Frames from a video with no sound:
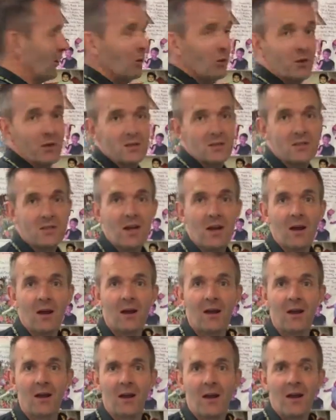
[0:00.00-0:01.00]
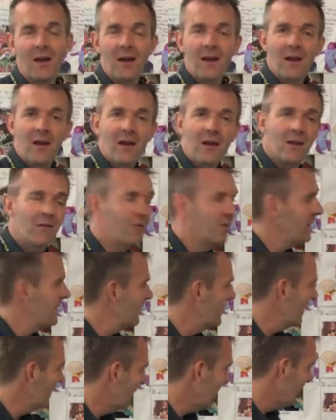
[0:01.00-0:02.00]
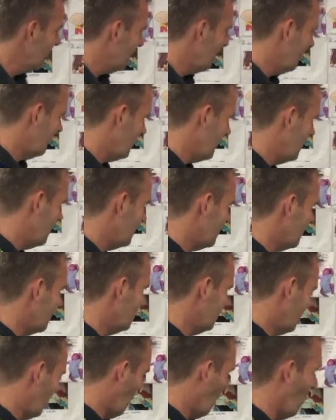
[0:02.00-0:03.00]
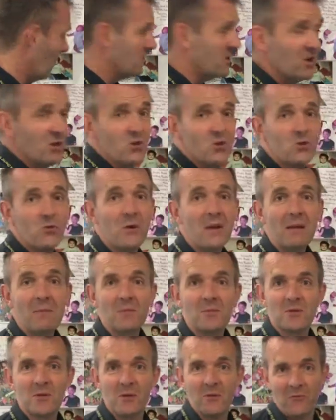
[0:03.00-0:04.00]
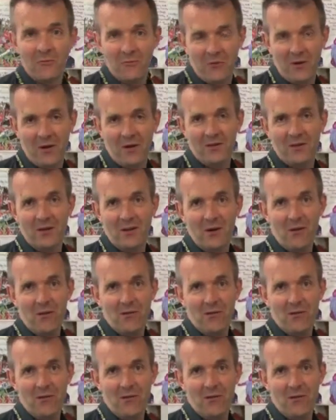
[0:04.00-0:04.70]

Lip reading: a look at the hopes and dreams of the Year